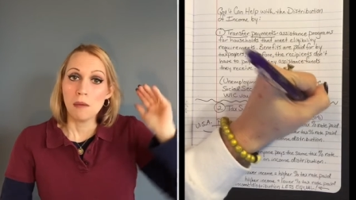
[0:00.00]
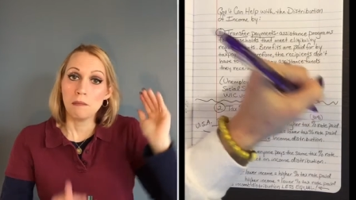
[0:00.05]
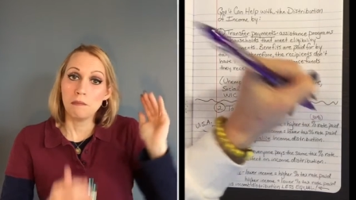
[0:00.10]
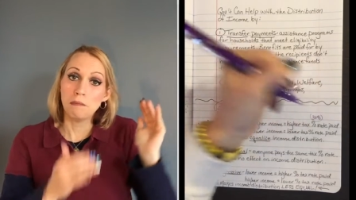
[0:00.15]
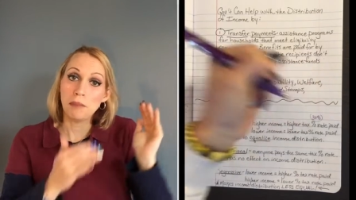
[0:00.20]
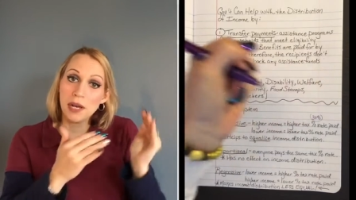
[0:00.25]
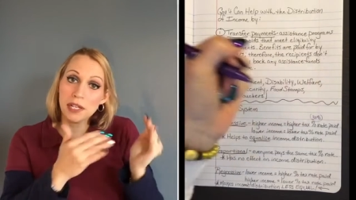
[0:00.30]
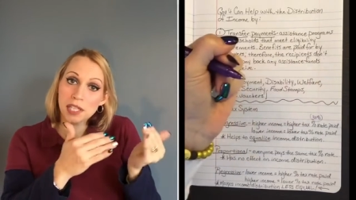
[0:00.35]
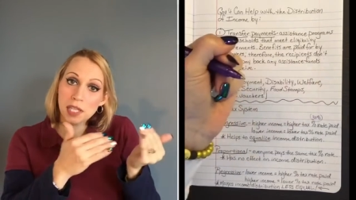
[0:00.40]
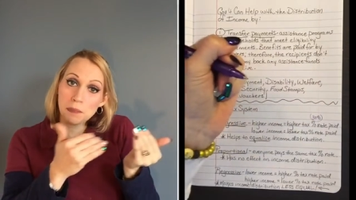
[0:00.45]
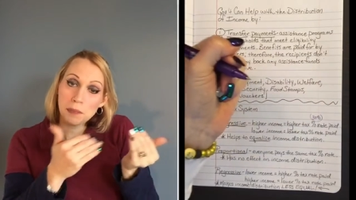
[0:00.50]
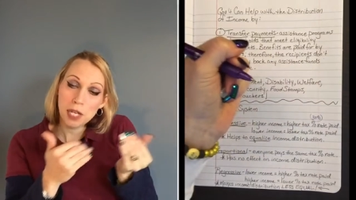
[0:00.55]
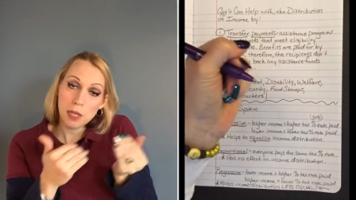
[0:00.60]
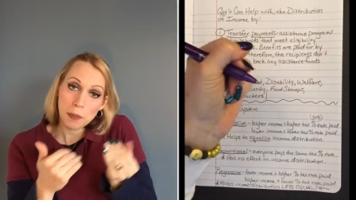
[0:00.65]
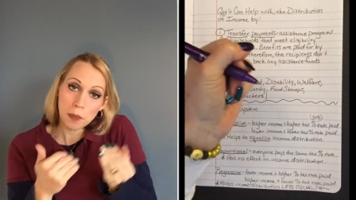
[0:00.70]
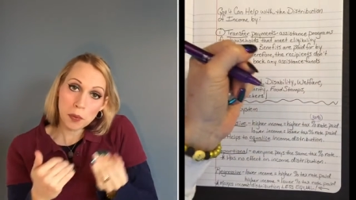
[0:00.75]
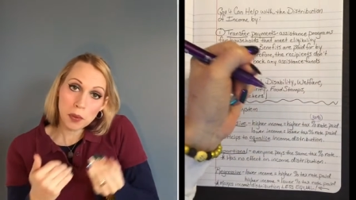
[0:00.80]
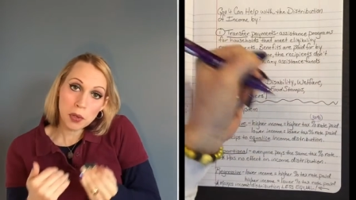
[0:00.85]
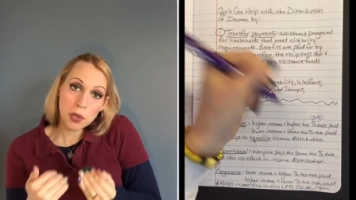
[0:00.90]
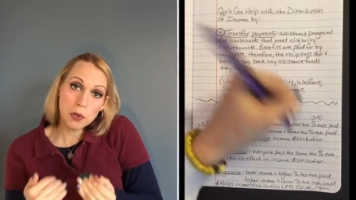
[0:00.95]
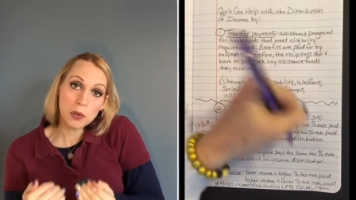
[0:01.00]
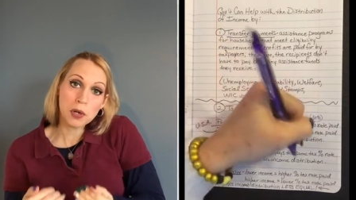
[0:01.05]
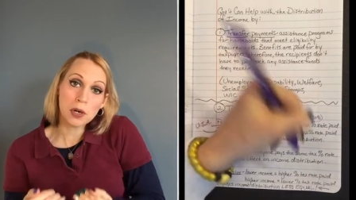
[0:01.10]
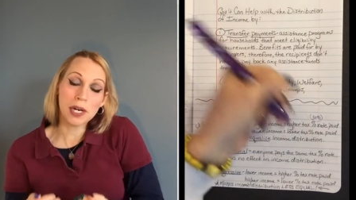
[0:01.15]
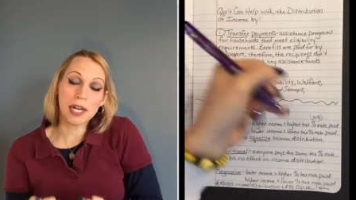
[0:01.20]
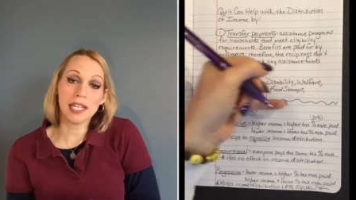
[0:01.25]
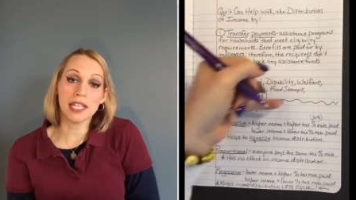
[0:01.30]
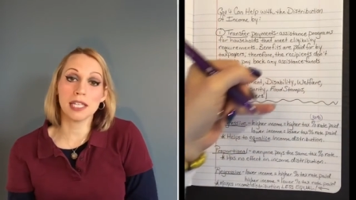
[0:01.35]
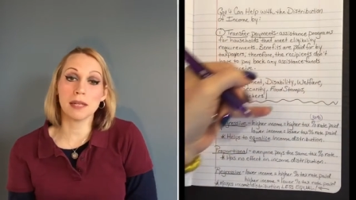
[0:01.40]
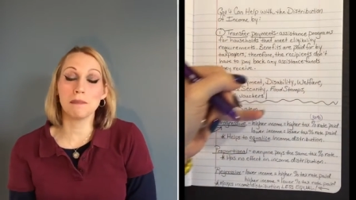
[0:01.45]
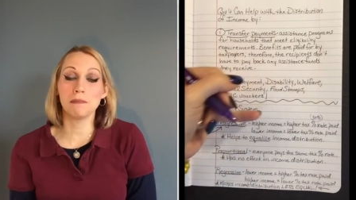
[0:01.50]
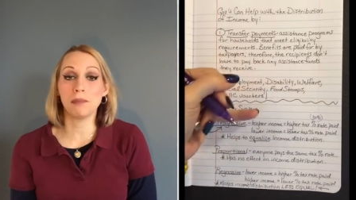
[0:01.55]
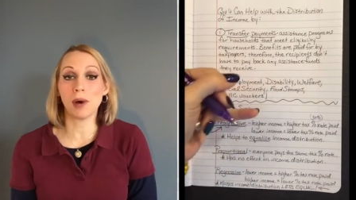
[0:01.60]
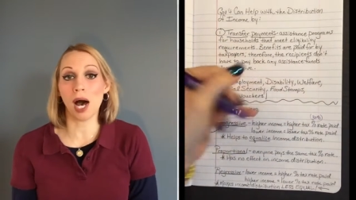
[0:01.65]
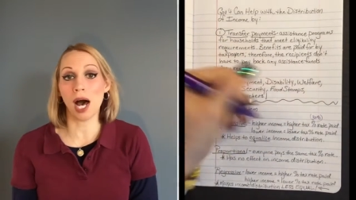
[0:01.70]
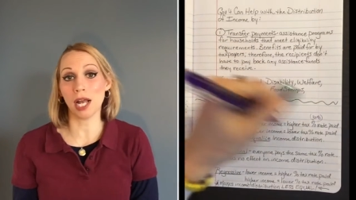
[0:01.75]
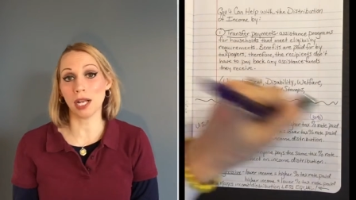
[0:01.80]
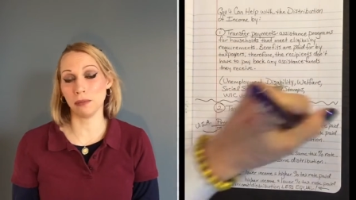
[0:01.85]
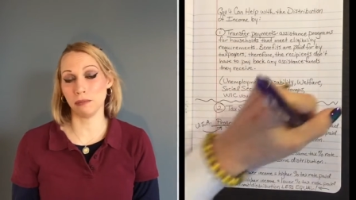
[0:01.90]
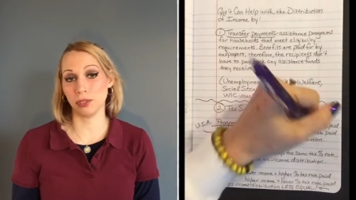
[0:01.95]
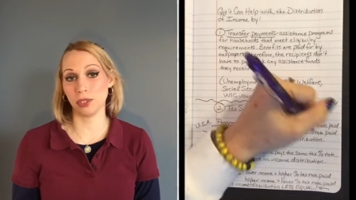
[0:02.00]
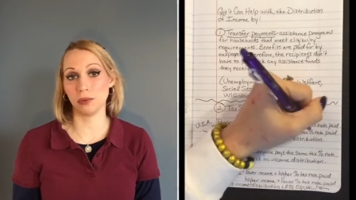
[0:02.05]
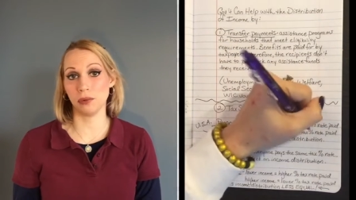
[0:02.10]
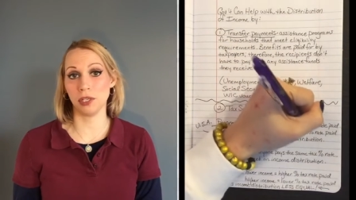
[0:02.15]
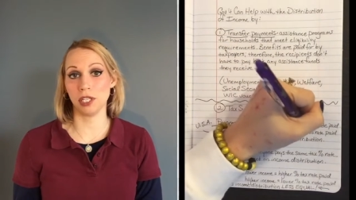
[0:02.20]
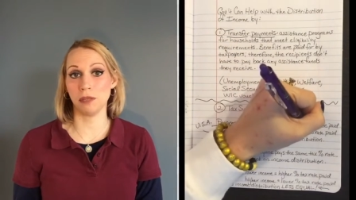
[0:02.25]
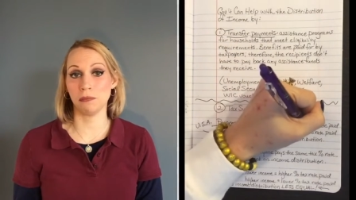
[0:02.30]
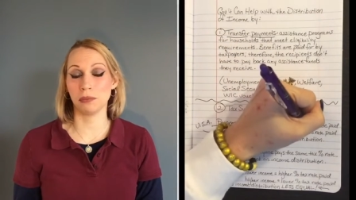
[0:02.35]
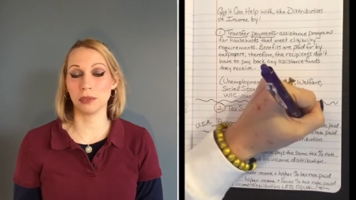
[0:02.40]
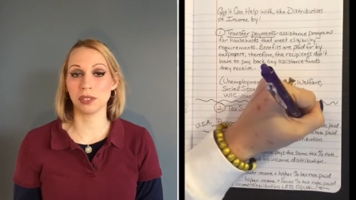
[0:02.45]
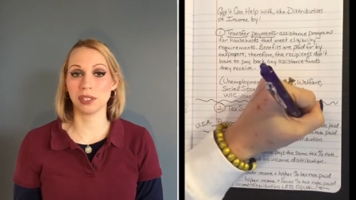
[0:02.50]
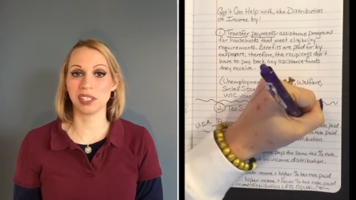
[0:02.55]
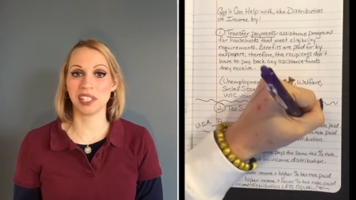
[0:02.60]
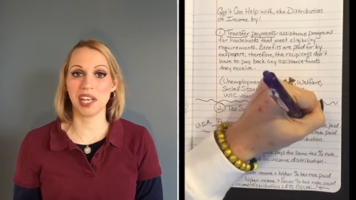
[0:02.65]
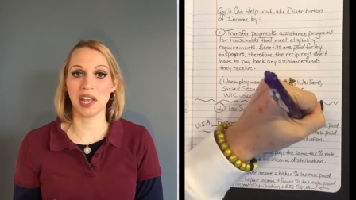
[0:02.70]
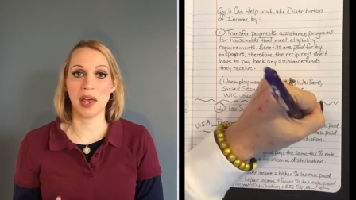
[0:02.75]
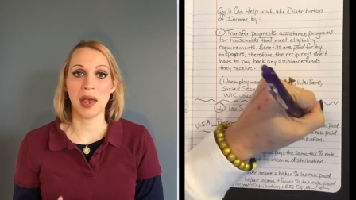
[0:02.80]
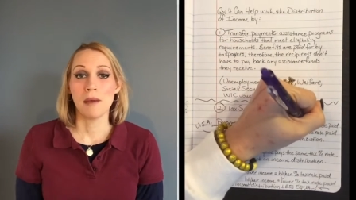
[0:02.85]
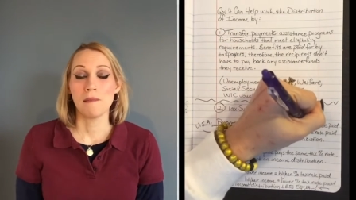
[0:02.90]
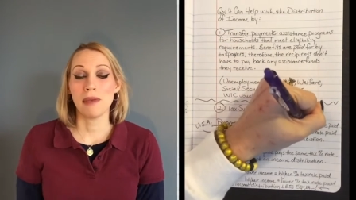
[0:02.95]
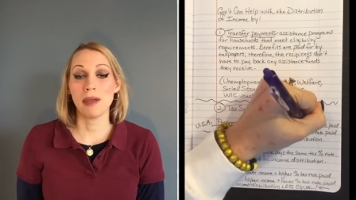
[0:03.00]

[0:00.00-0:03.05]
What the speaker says: but the people who are in the bottom 20%,